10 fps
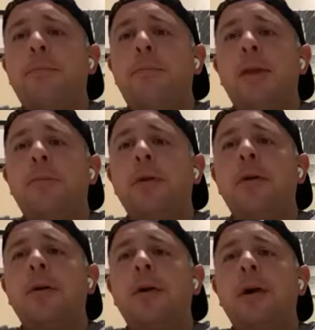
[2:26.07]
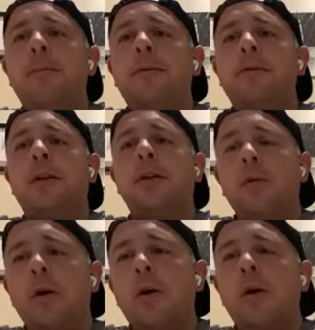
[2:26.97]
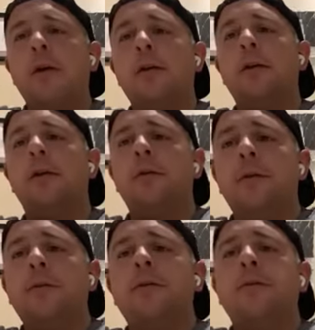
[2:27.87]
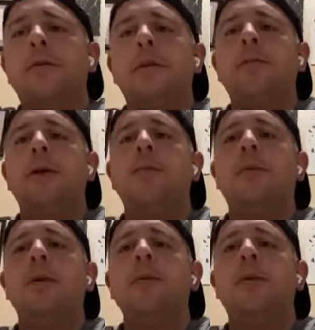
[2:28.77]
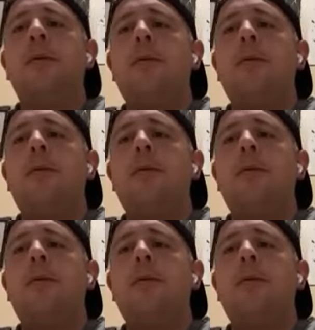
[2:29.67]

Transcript: paper or a particular watercolor you used for these bad boys?